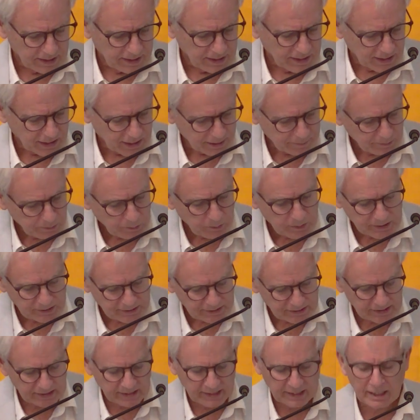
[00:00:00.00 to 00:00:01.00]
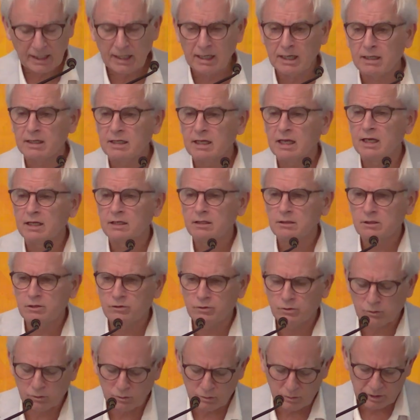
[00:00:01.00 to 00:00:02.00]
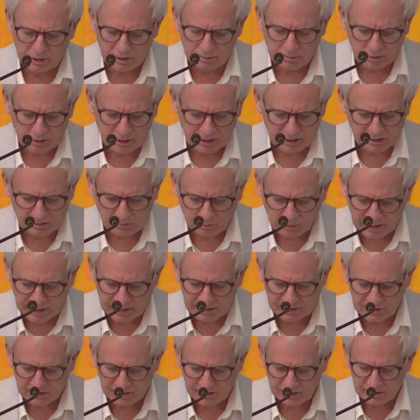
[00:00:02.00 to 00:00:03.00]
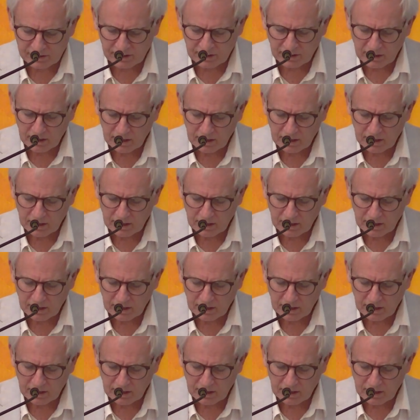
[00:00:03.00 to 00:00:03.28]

Immigrants can and do depress wages,